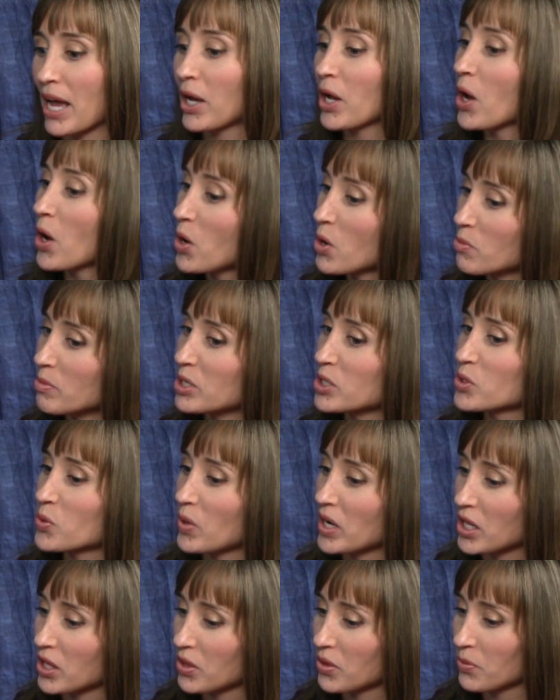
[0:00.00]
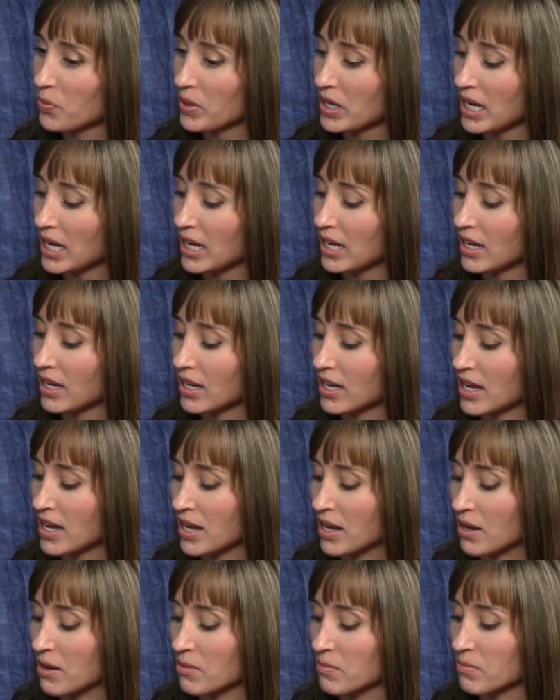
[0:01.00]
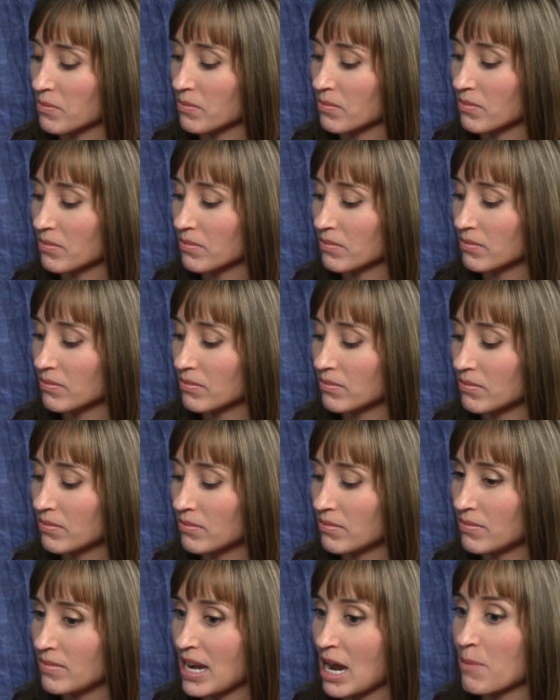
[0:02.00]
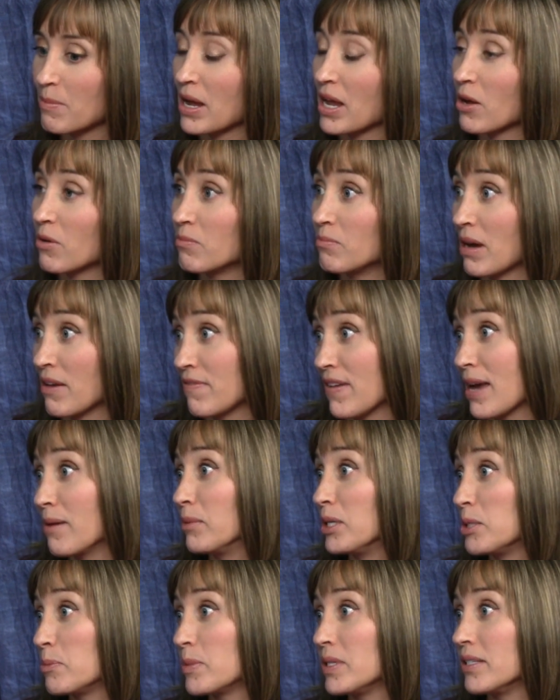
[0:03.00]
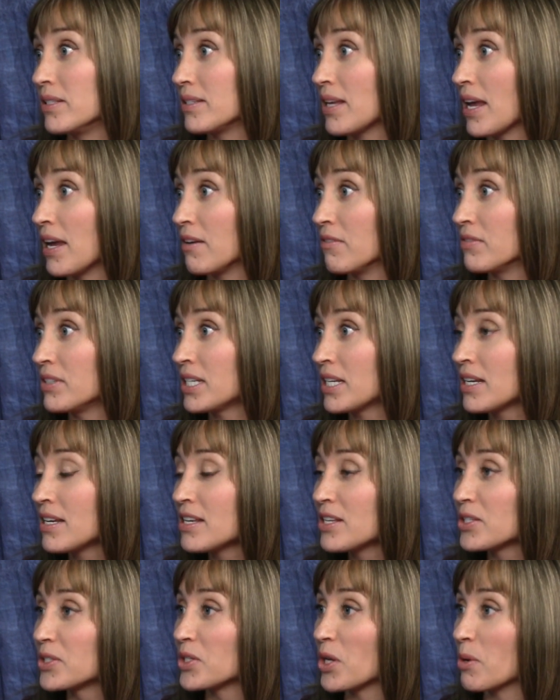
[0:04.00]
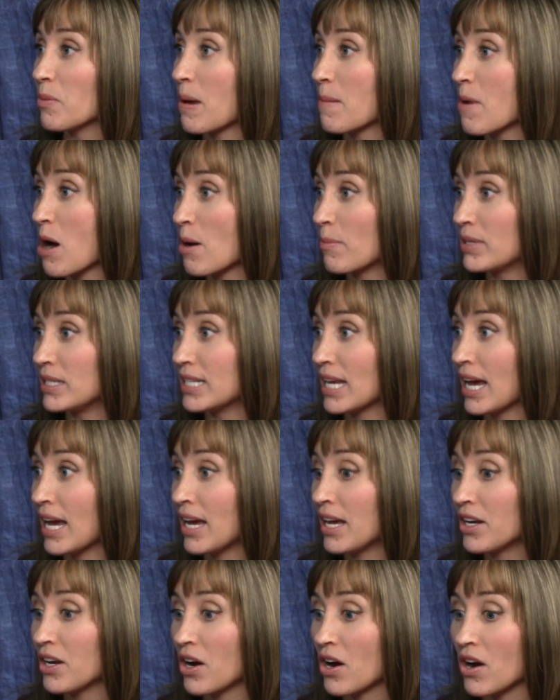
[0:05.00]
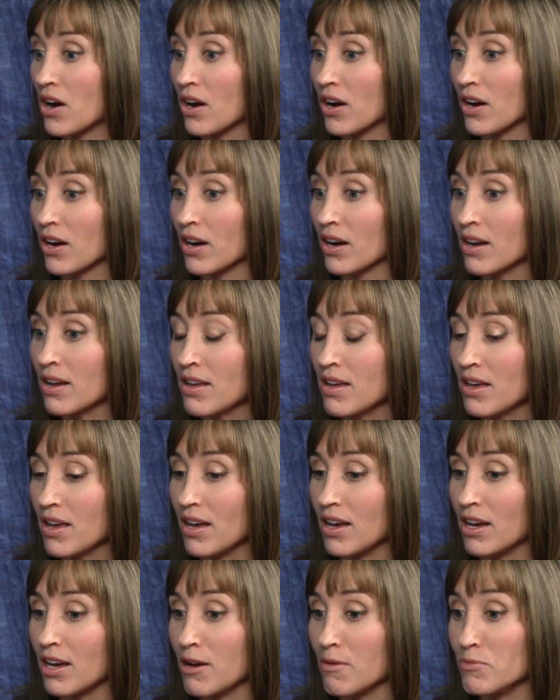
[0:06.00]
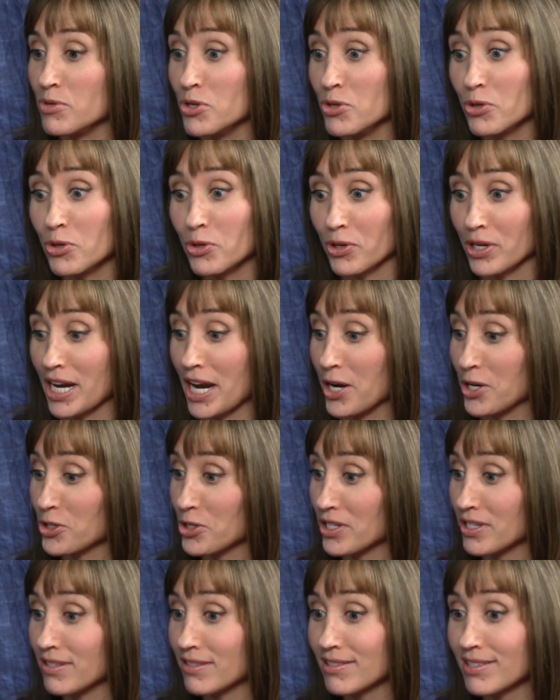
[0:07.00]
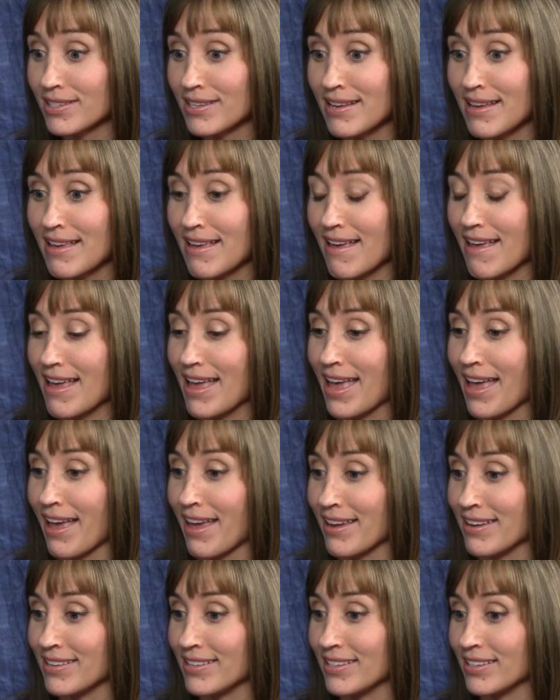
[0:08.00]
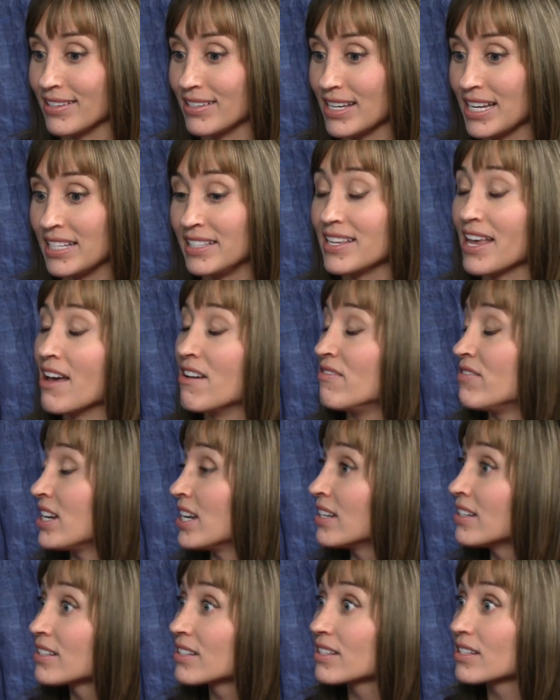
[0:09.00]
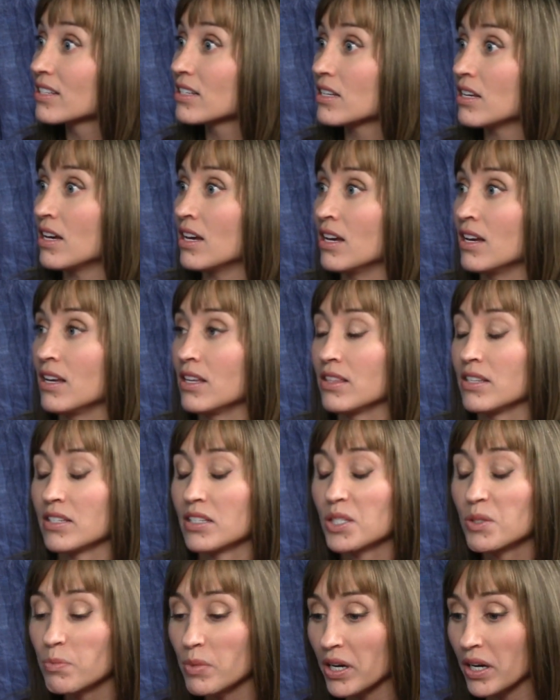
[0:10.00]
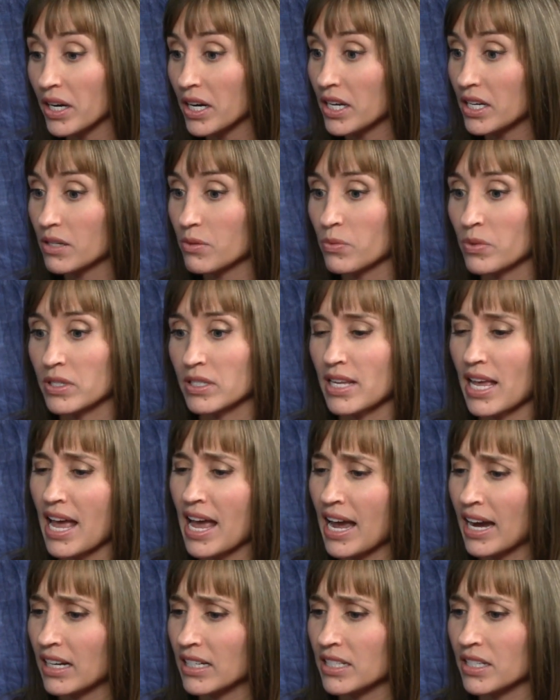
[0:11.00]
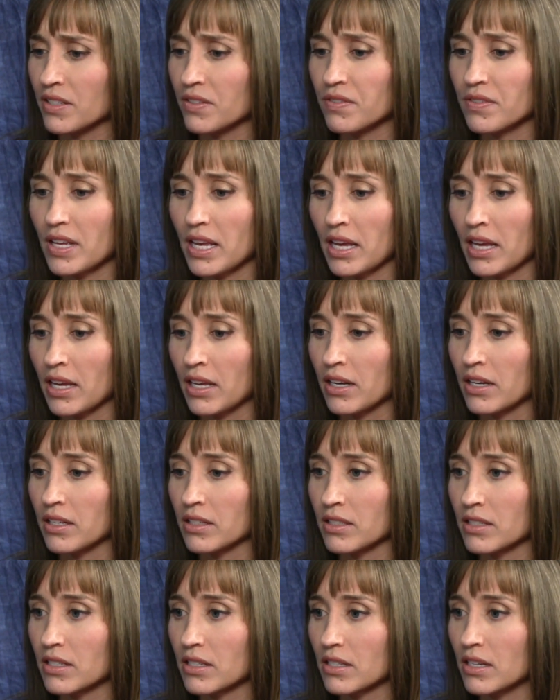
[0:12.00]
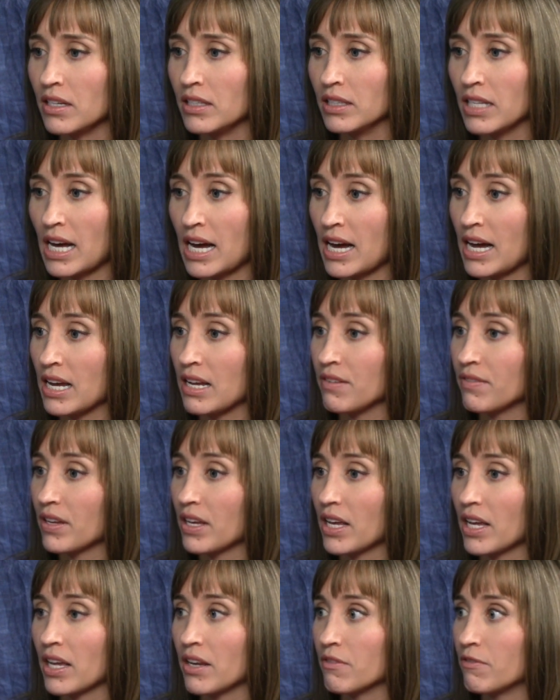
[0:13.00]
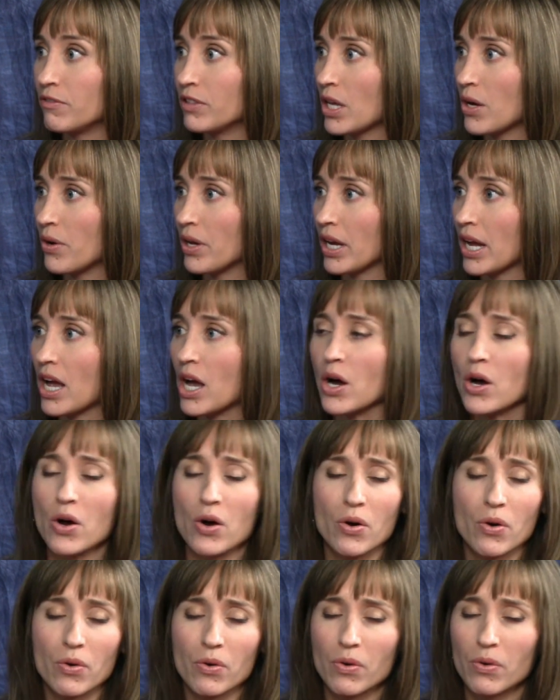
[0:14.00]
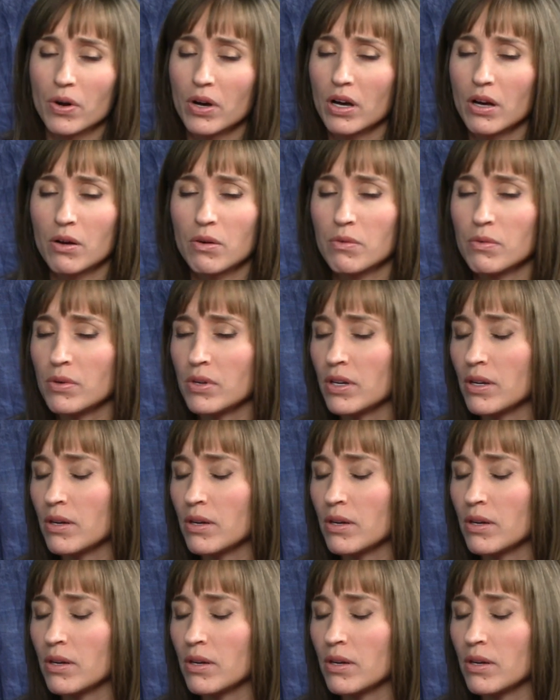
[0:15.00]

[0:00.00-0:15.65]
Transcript: home at 23, um, now my my family's been saved. So my mom and dad are um, new creations, and it's evident uh, the spirit was active and alive. Could you tell and flowing. difference? Oh, uh,